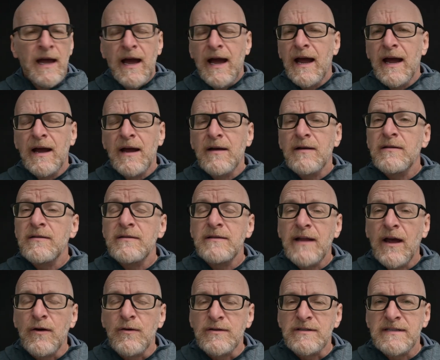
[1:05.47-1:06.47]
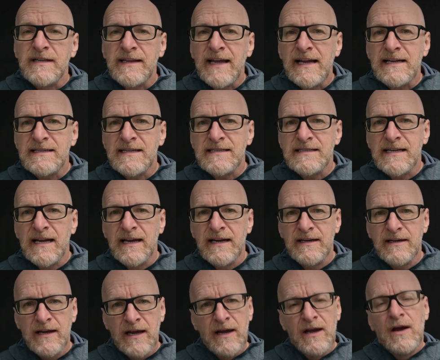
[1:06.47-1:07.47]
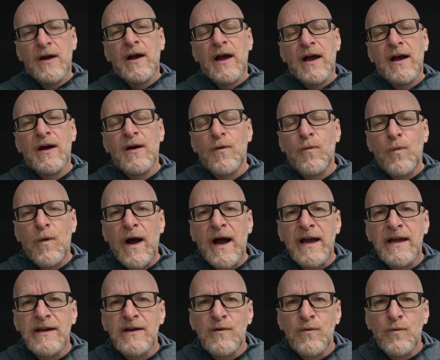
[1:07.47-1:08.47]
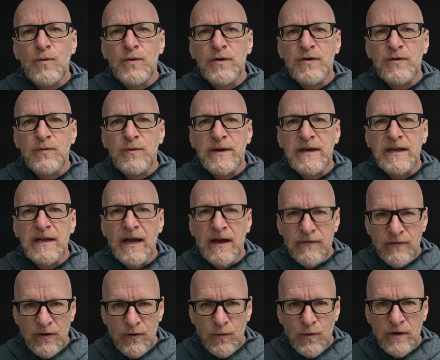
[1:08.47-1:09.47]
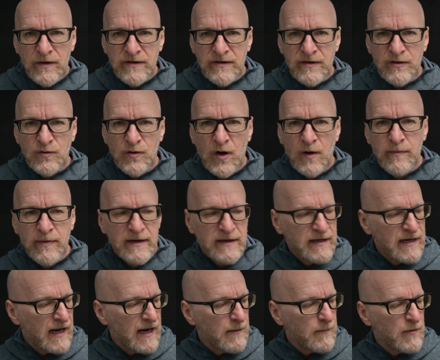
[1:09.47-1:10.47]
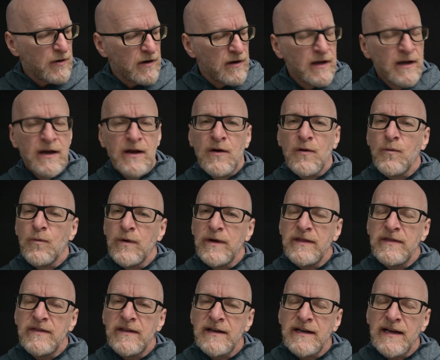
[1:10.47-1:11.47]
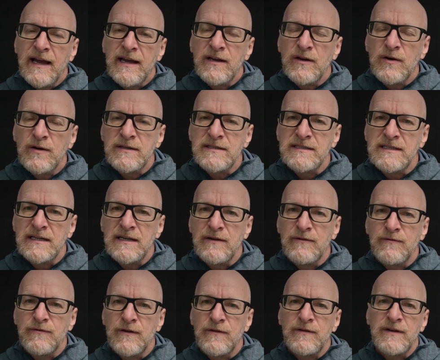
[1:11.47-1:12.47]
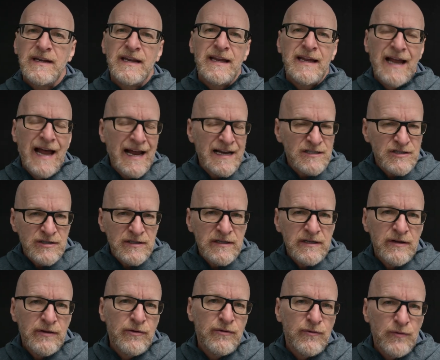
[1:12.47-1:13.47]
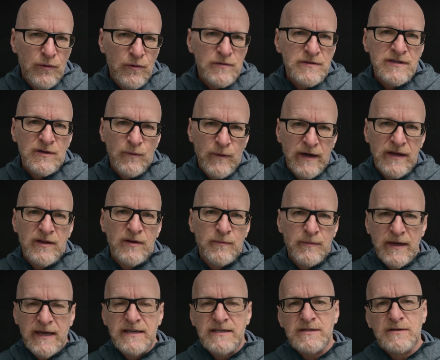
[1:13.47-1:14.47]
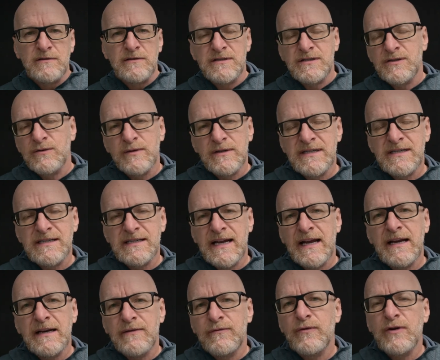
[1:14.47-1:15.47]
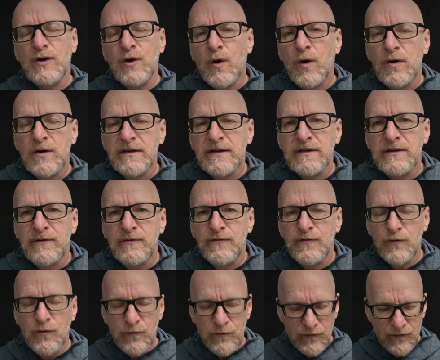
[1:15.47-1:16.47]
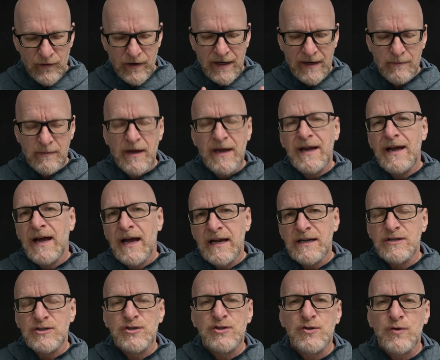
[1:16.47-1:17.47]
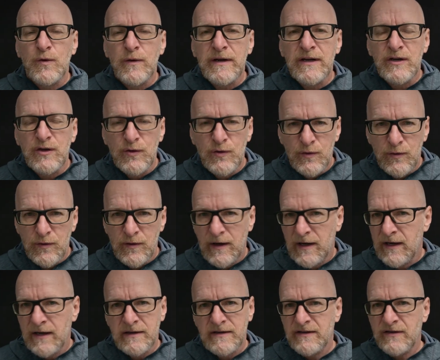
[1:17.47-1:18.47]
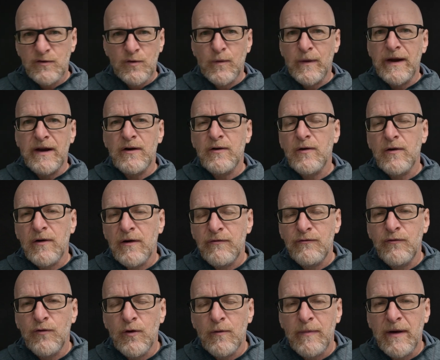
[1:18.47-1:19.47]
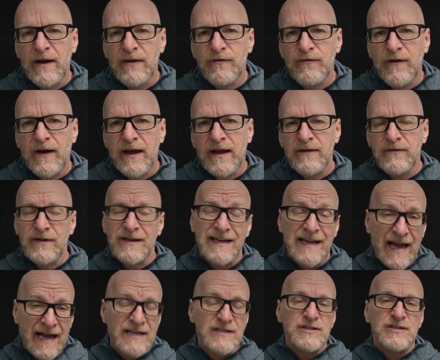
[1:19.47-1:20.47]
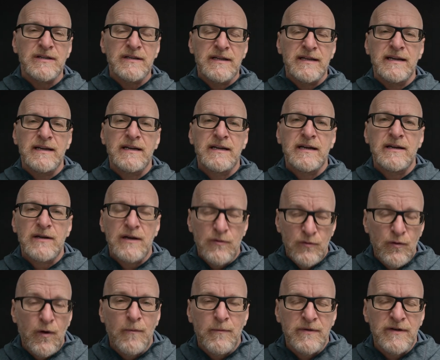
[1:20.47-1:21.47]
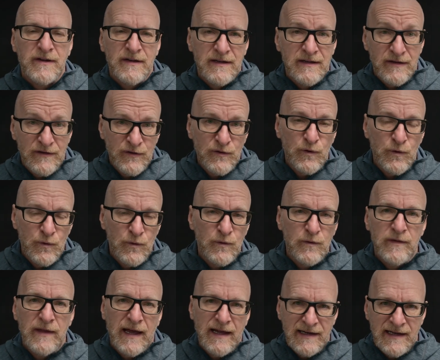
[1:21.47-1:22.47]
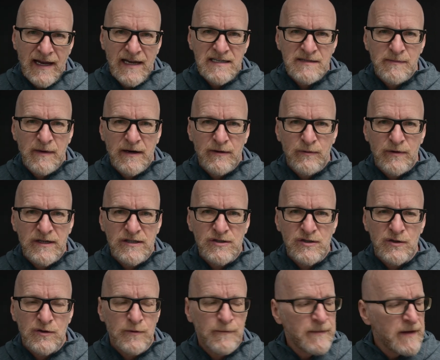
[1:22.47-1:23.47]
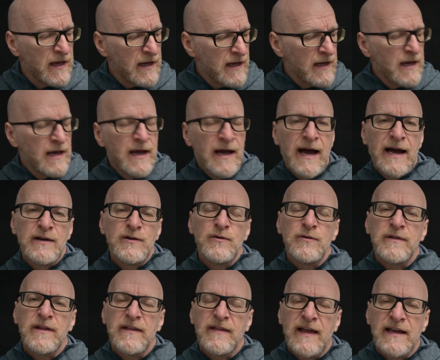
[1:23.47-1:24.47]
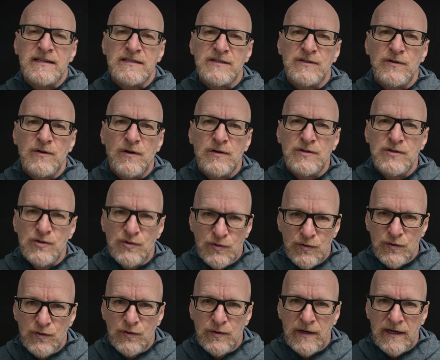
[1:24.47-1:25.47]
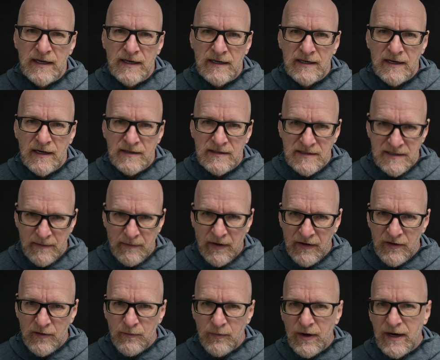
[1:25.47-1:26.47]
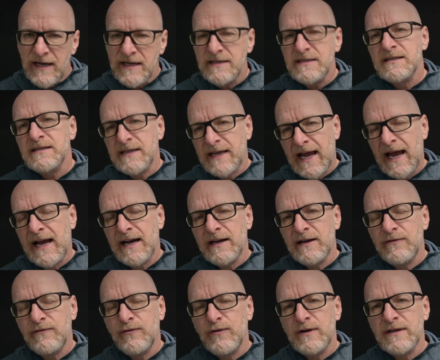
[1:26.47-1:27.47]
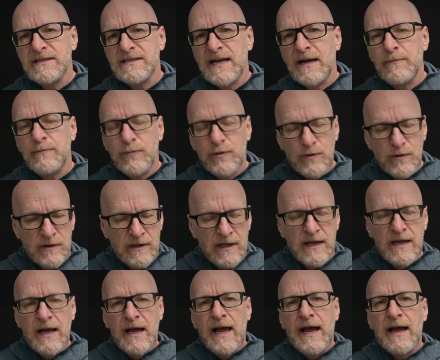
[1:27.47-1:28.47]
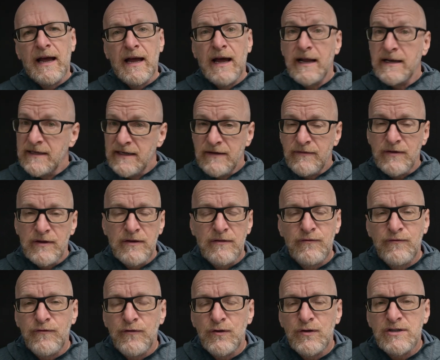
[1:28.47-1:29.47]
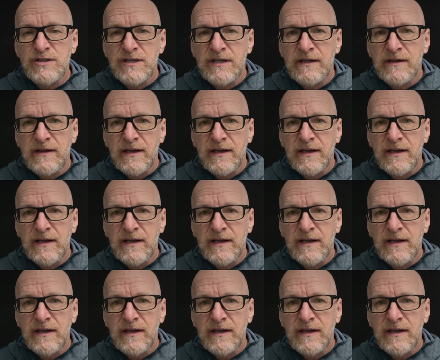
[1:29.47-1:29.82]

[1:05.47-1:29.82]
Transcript: Now, to that aside, why would we ever want to crop in camera? With the Nikon D850, it actually throws away the pixels. So instead of recording the full frame and showing you a square or a 4:5, it actually crops it to that aspect ratio. I know that that's not true in some other brands, Canon, for example, and even the Fuji